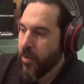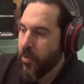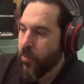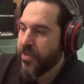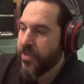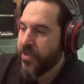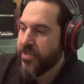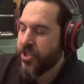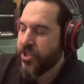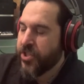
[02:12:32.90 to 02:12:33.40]

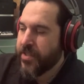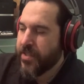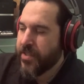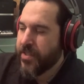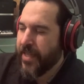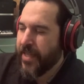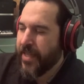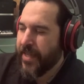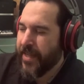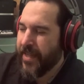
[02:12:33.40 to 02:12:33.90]
was
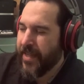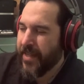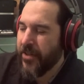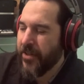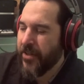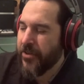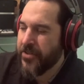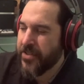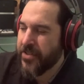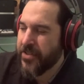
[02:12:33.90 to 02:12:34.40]
just,
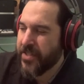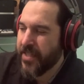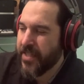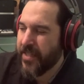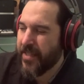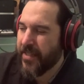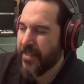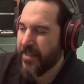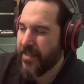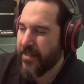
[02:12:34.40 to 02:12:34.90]
there's
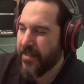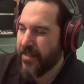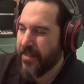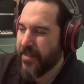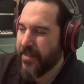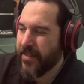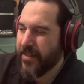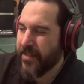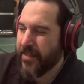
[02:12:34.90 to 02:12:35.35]
a